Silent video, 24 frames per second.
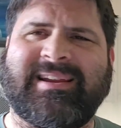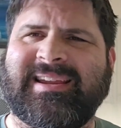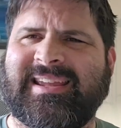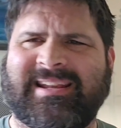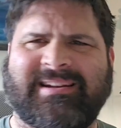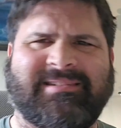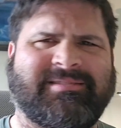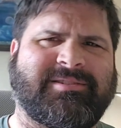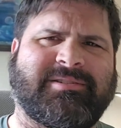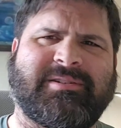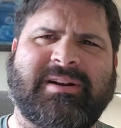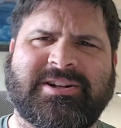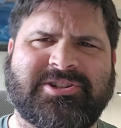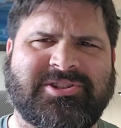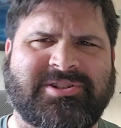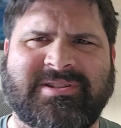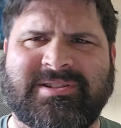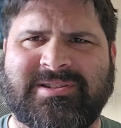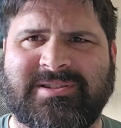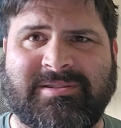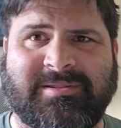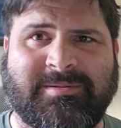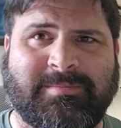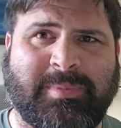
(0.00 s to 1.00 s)
Again,
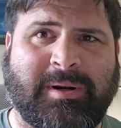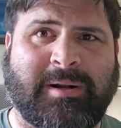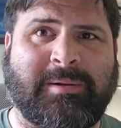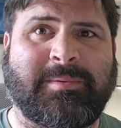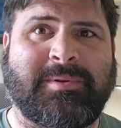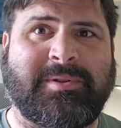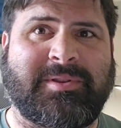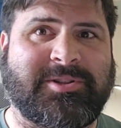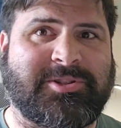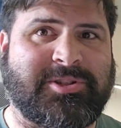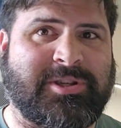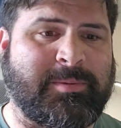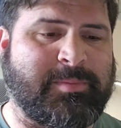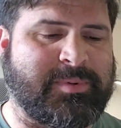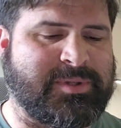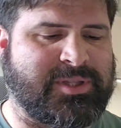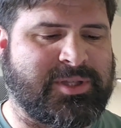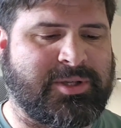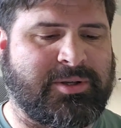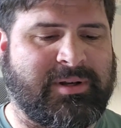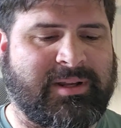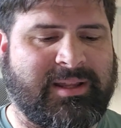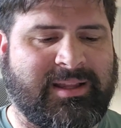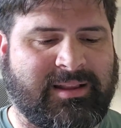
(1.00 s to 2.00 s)
Gretchens are probably the
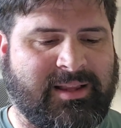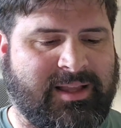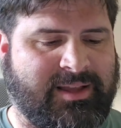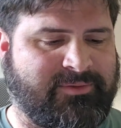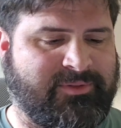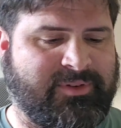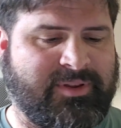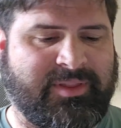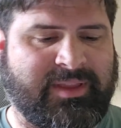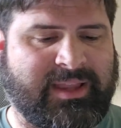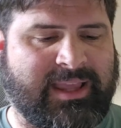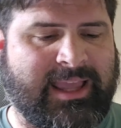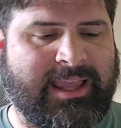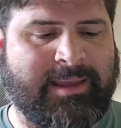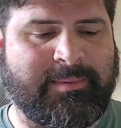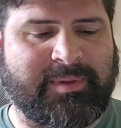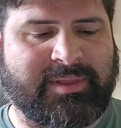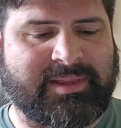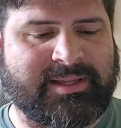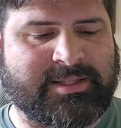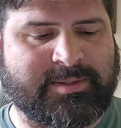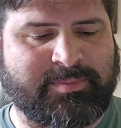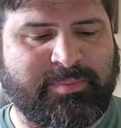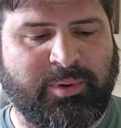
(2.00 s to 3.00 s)
cheapest unit left in the game
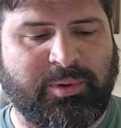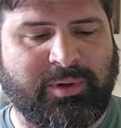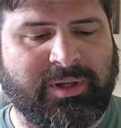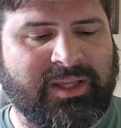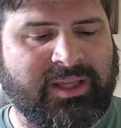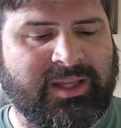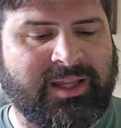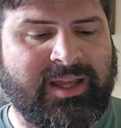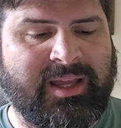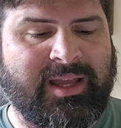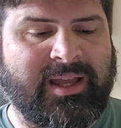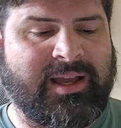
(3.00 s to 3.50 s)
at this point.